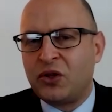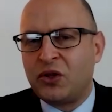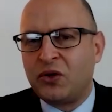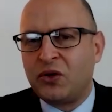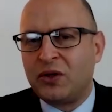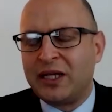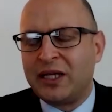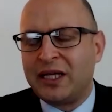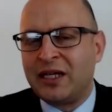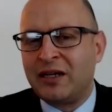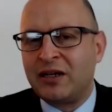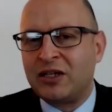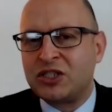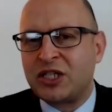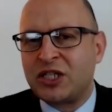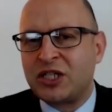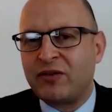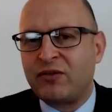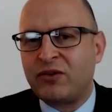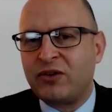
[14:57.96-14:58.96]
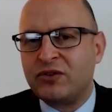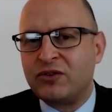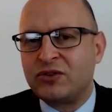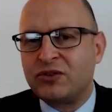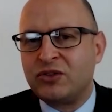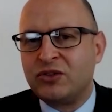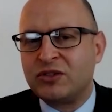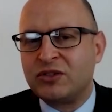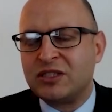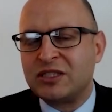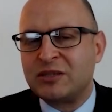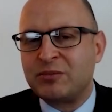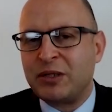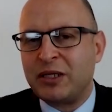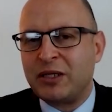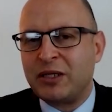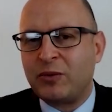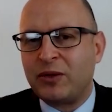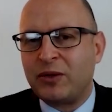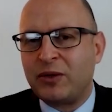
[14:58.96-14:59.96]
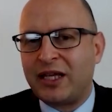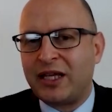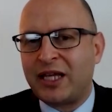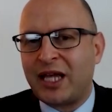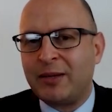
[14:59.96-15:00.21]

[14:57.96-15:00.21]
early English governors used to speak when they